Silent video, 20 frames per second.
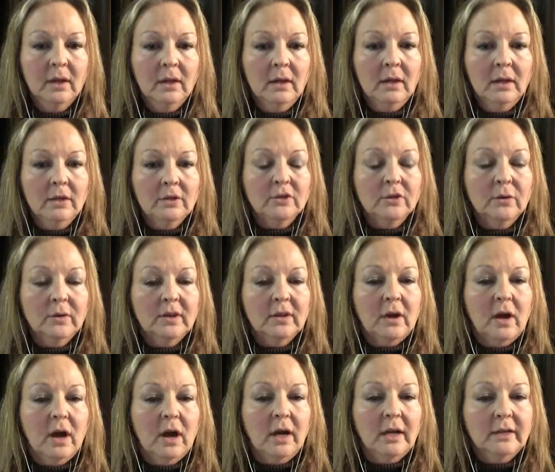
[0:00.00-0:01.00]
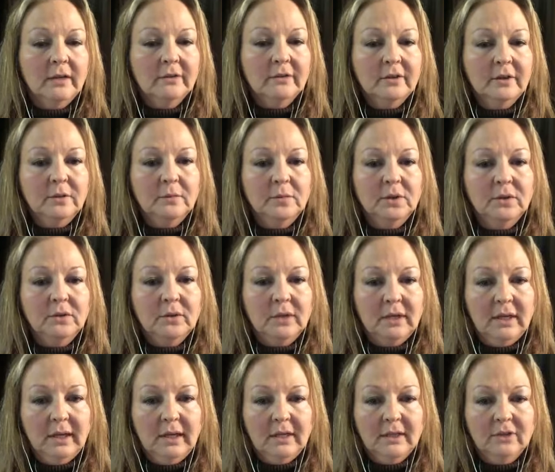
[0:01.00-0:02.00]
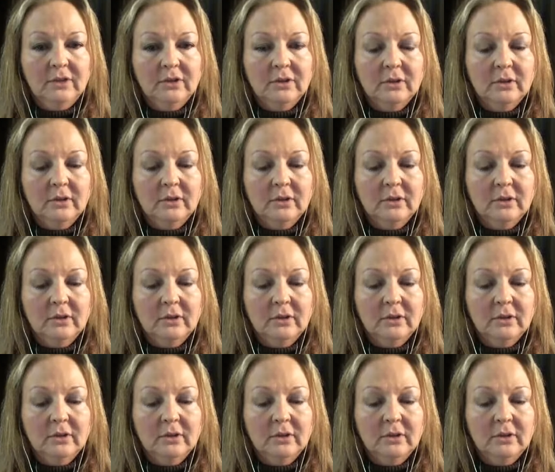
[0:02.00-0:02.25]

So, with honest communication,